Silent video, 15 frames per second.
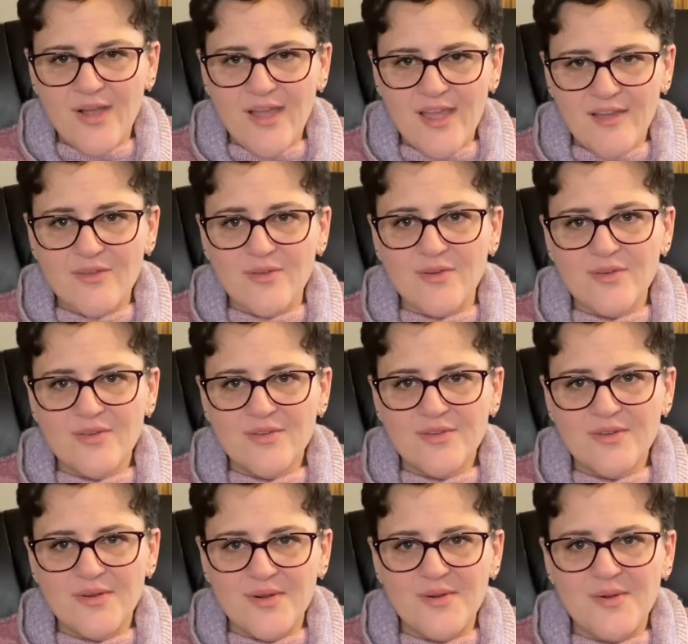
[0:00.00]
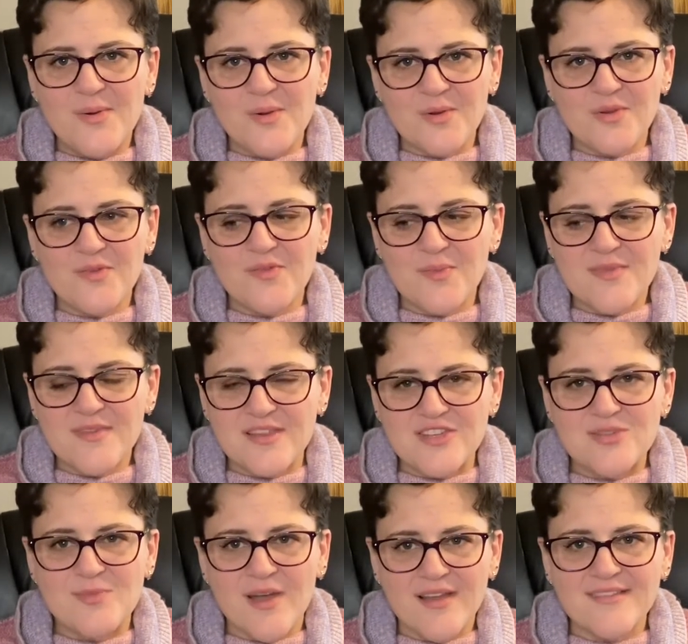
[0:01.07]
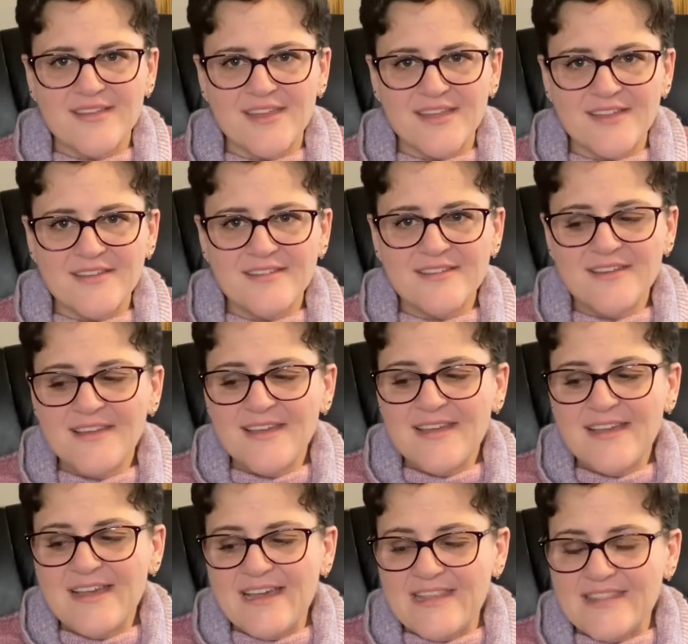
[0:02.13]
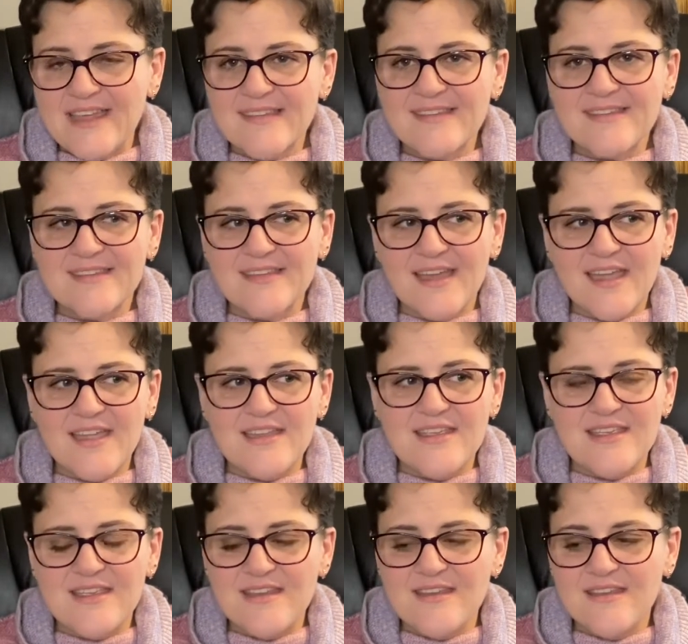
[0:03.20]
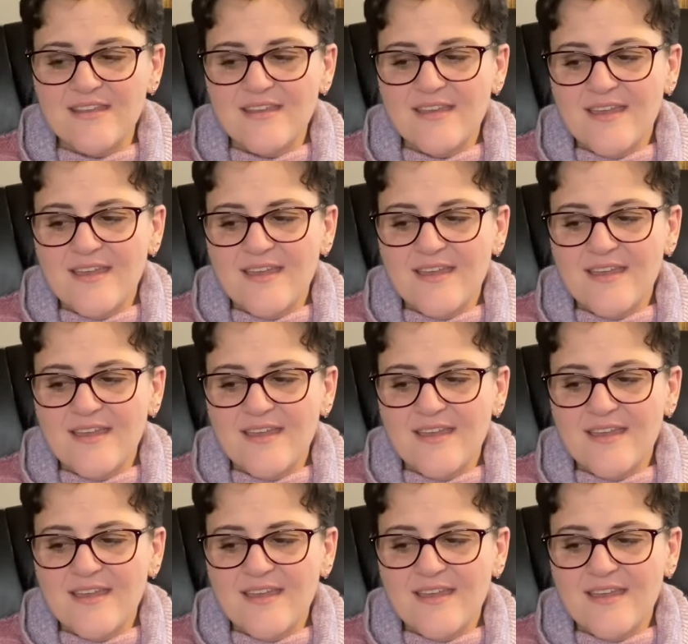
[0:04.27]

ever order from Stitchy Box again, unless I need